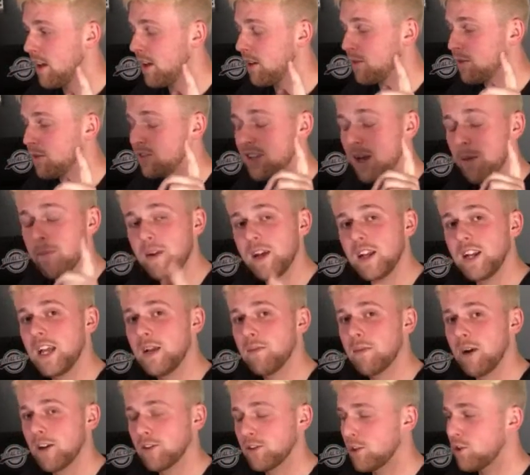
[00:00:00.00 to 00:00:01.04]
send me an
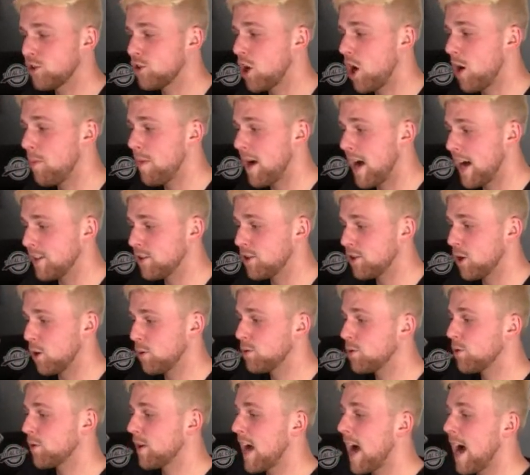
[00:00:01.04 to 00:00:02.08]
email to
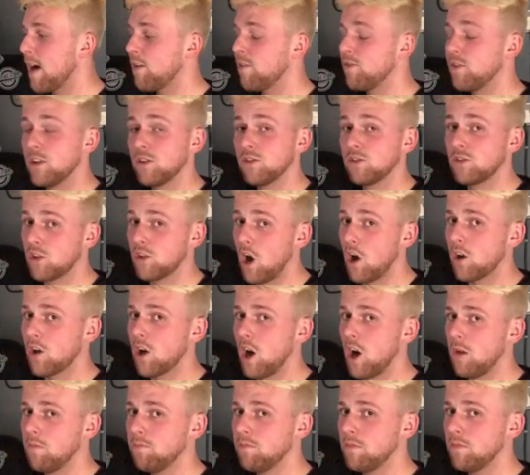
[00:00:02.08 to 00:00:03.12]

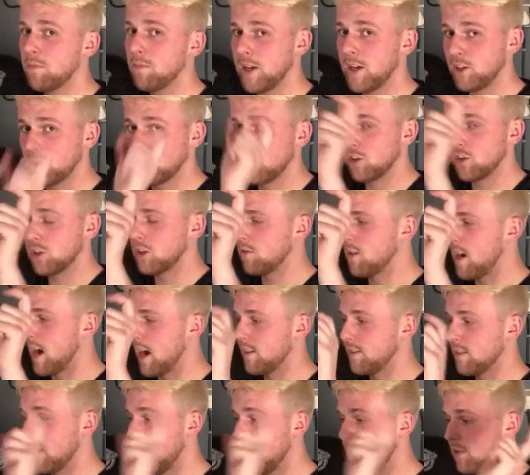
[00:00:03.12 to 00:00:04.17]
tom@totalcarreviews.com. Make sure there's 2
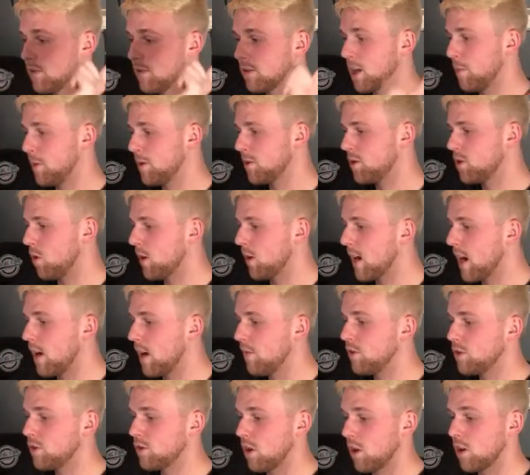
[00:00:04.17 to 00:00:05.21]
R's there,
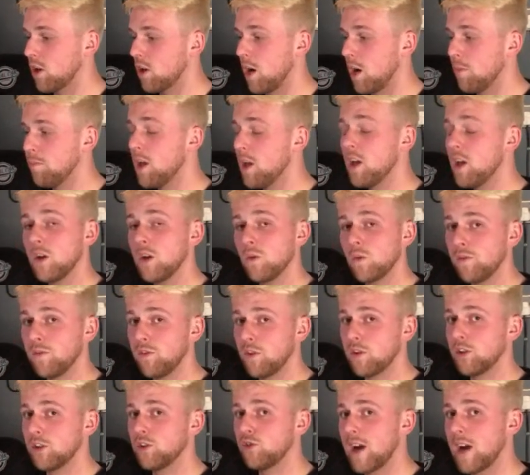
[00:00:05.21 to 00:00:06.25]
tom@totalcarreviews.com, with your
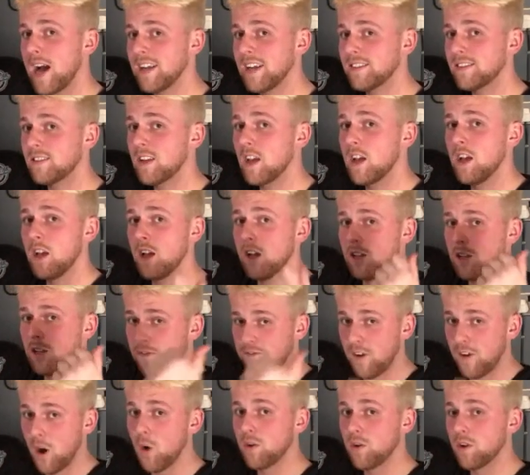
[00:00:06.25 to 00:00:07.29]
address, your
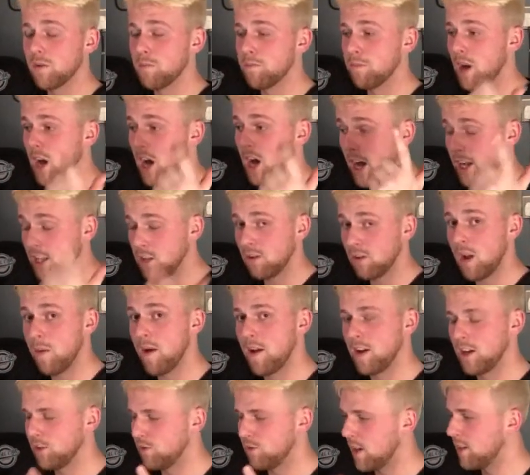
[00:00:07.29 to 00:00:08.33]
phone number, and your
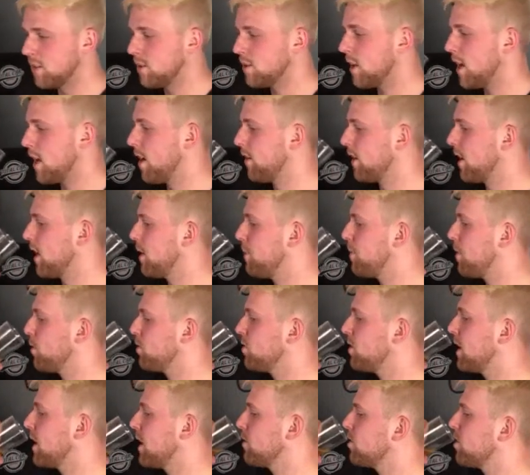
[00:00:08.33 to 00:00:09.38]
email address, and I'll get it
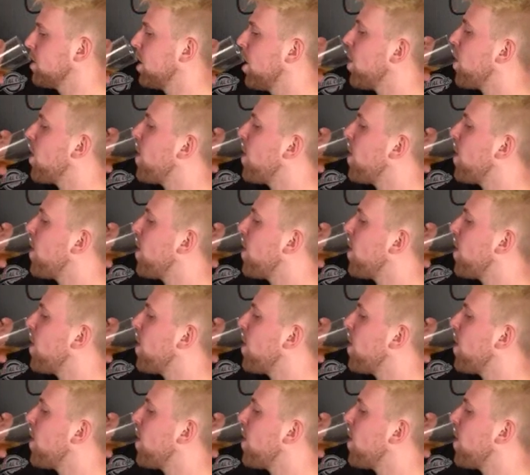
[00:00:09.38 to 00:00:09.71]
posted out to you.